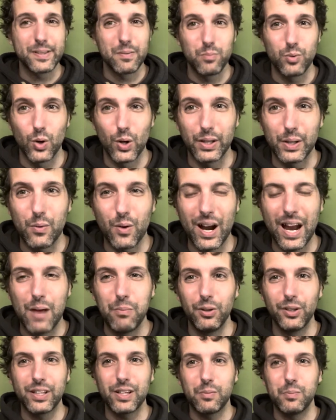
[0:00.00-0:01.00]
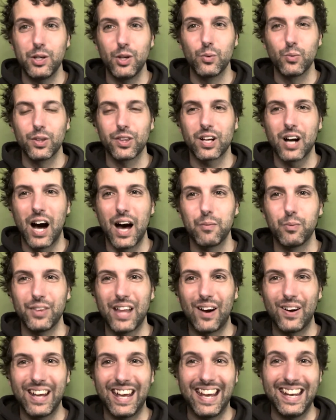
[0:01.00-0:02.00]
importantly, we're able to commune with God
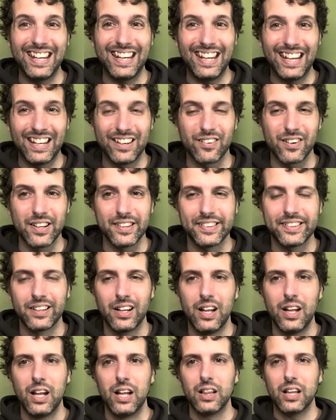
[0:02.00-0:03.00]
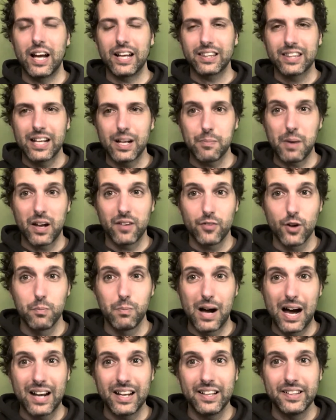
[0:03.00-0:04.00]
without any hindrance. Like think about it. if your
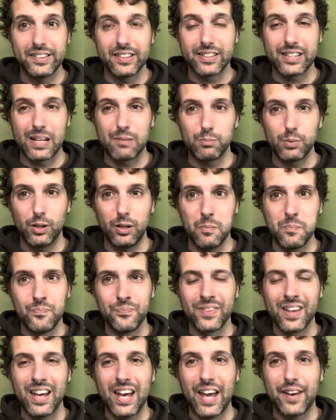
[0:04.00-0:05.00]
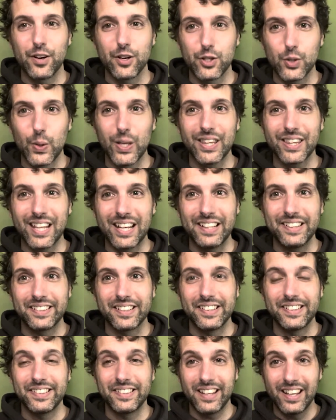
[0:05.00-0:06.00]
body is a temple and you're doing things to
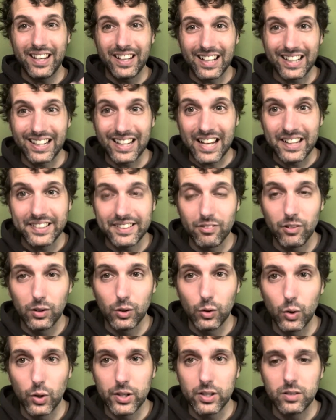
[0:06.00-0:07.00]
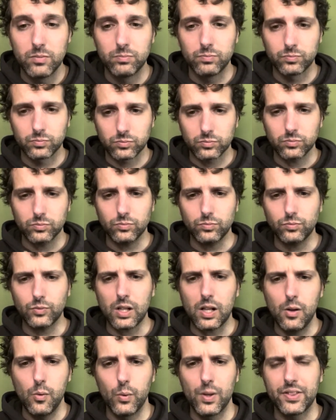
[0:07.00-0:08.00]
sin against the Lord
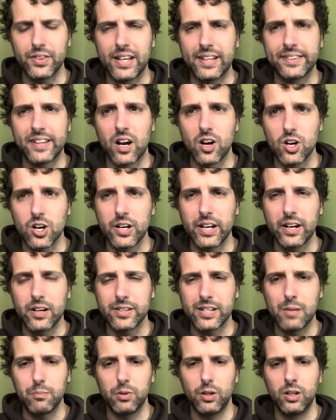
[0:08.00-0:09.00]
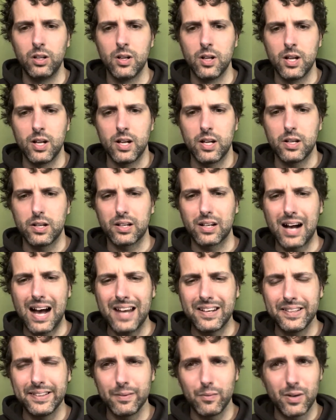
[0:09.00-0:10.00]
with things that are hurting your temple, God
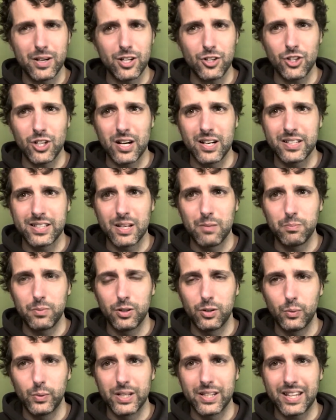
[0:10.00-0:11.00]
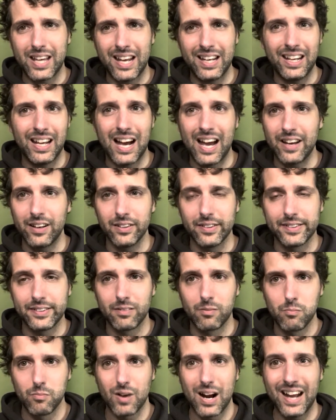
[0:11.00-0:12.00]
doesn't want to share a temple with any idols,
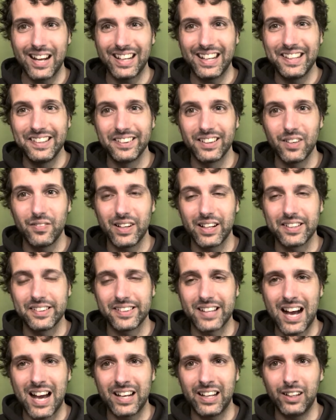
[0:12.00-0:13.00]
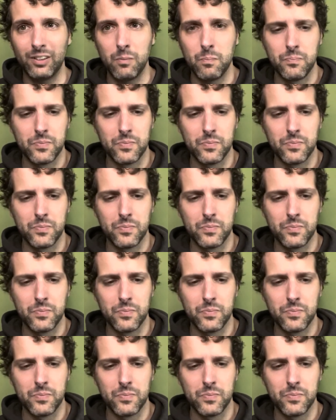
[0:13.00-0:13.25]
right? He's living inside of you.